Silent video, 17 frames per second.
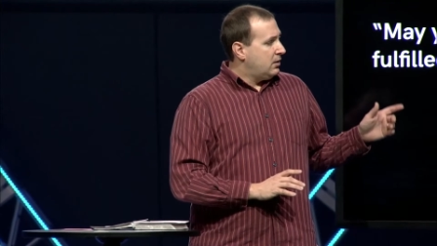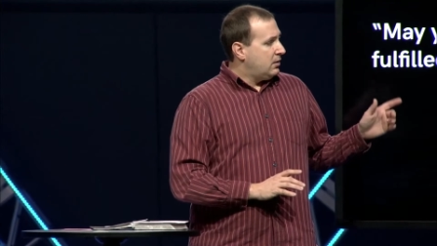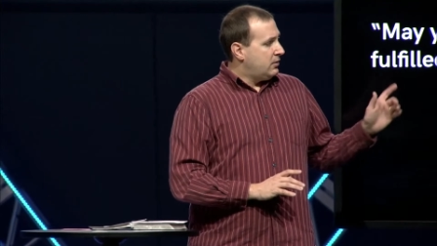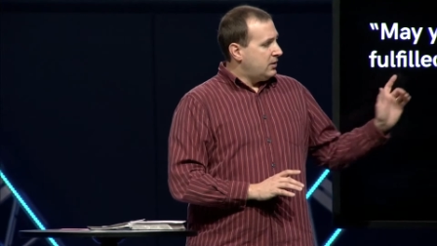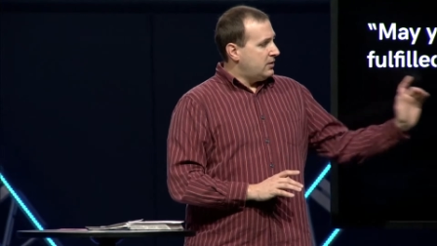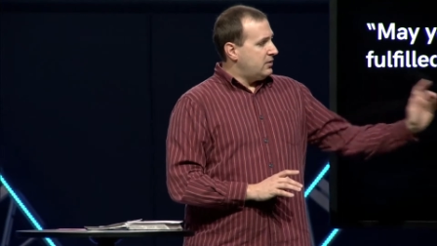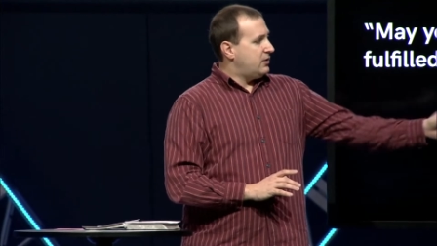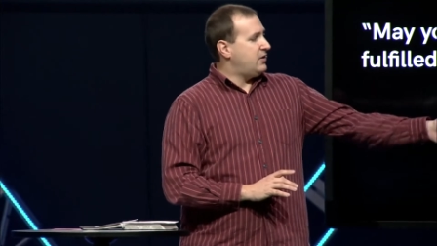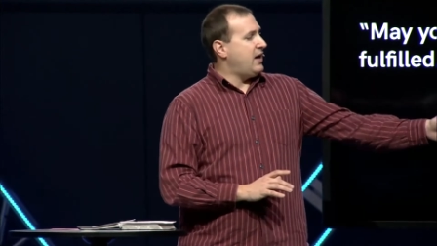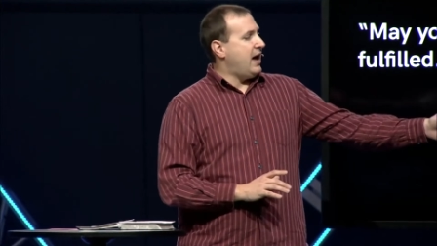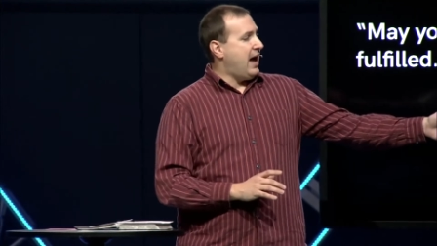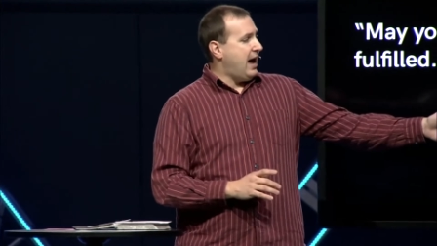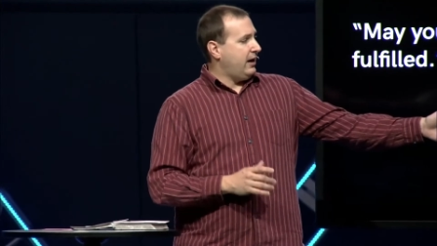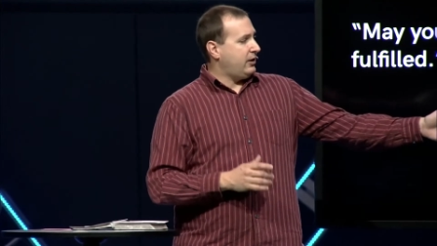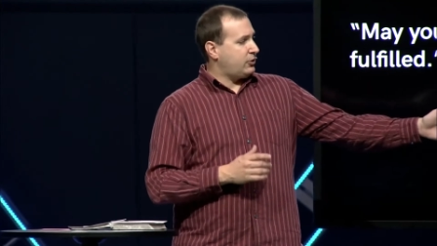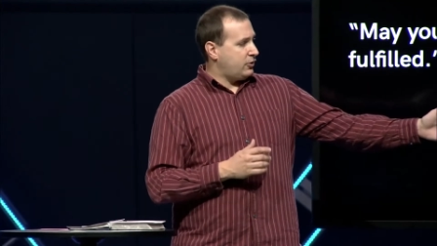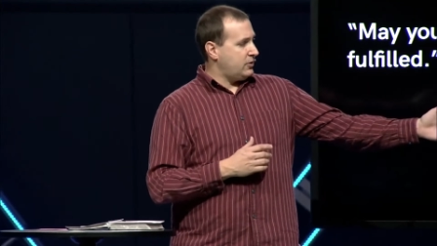that
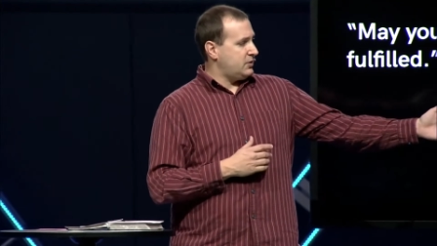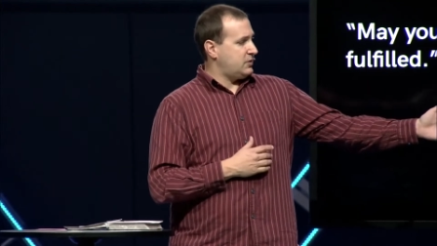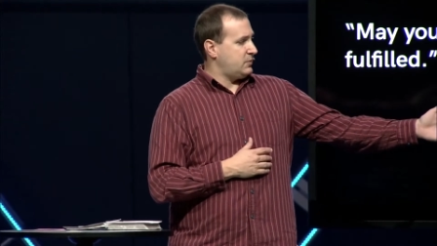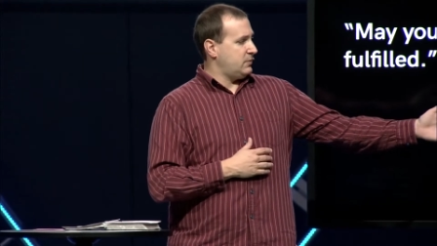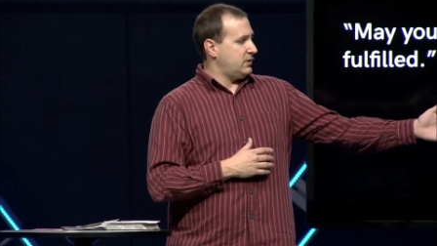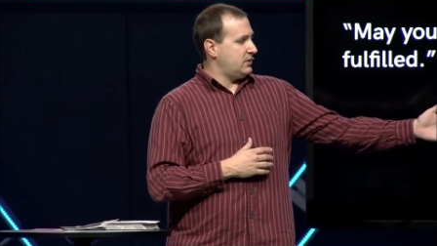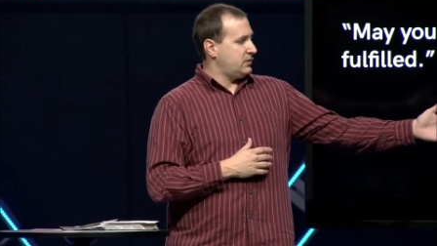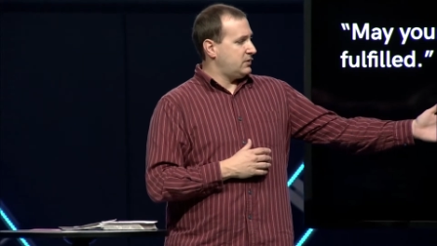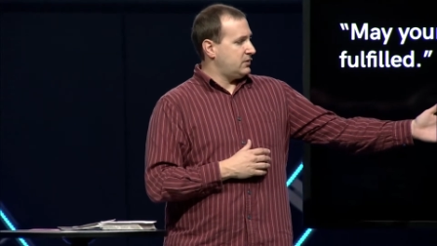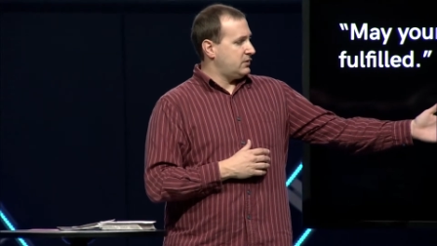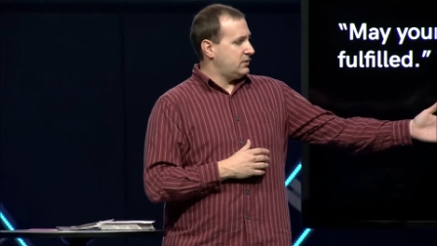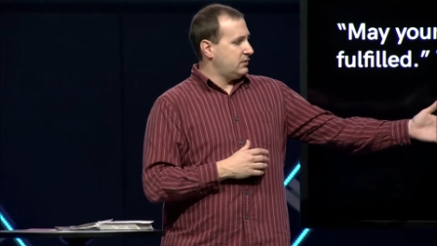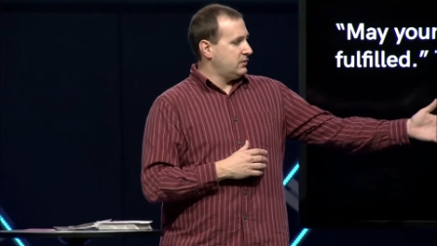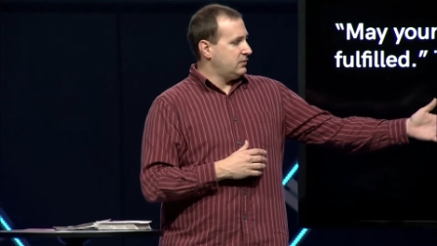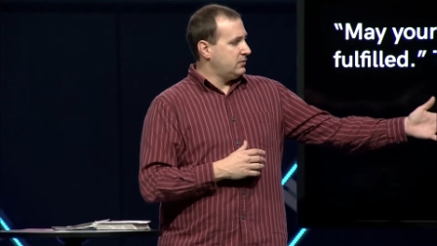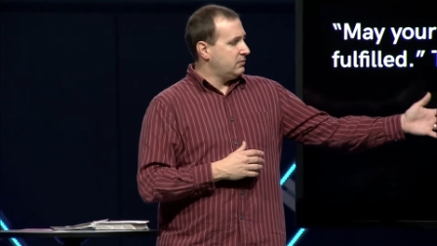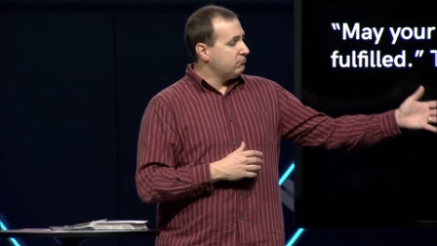that Christmas,
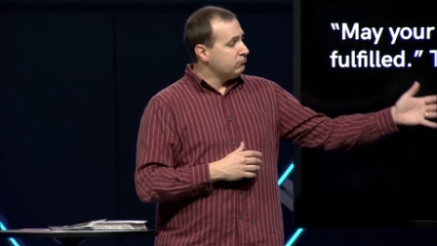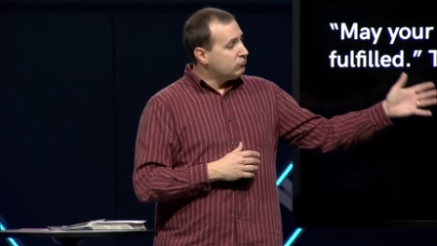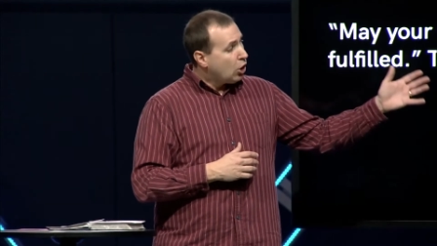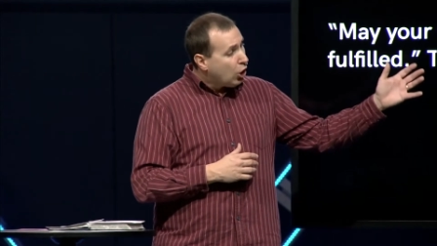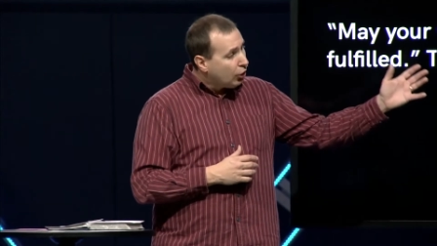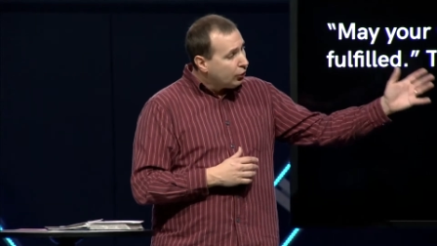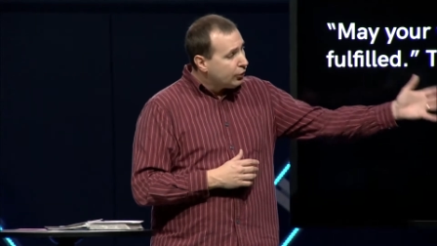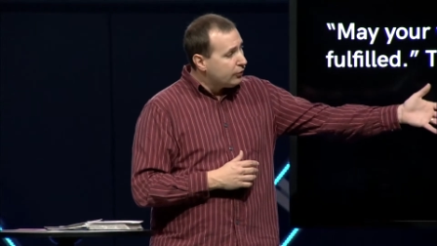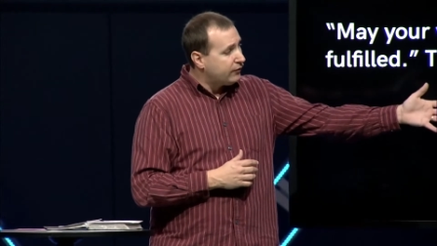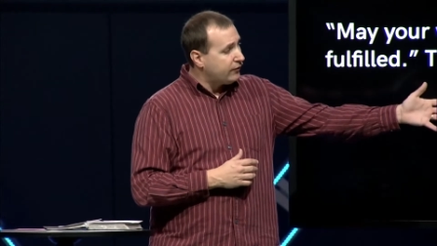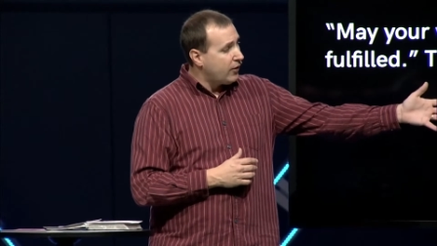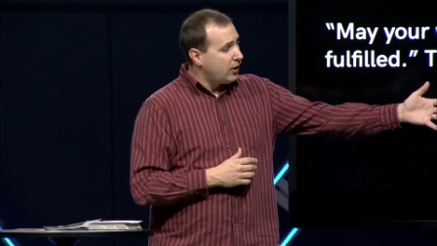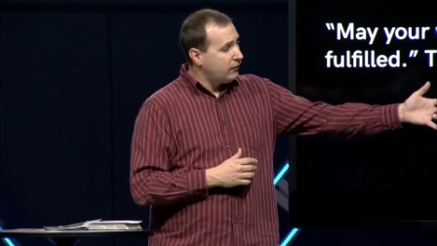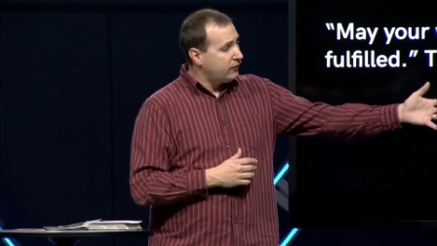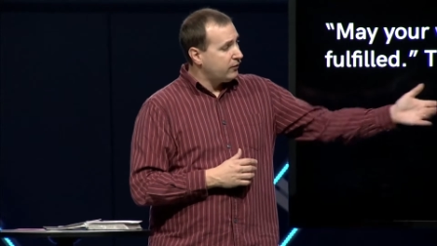although far